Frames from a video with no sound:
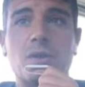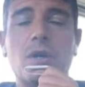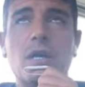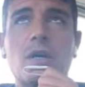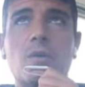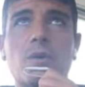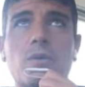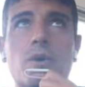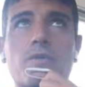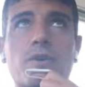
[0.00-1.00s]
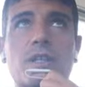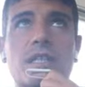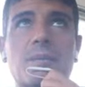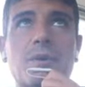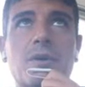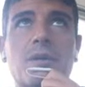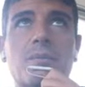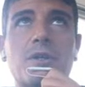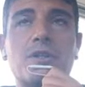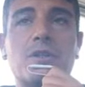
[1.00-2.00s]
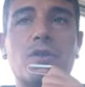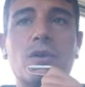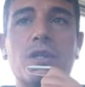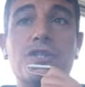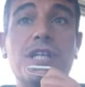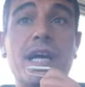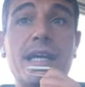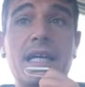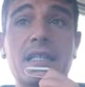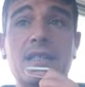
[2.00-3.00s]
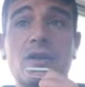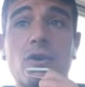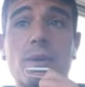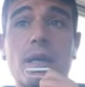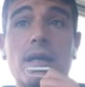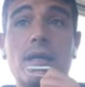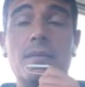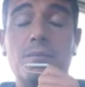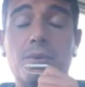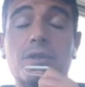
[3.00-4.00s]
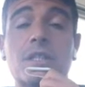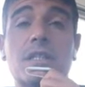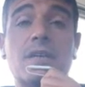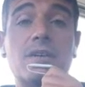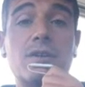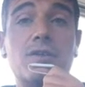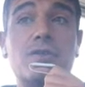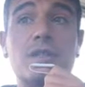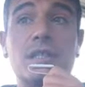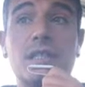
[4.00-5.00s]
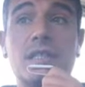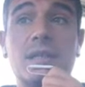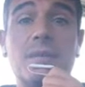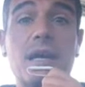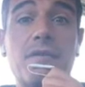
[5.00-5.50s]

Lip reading: So we work, for example, on a project called GIS, Global Important Agricultural System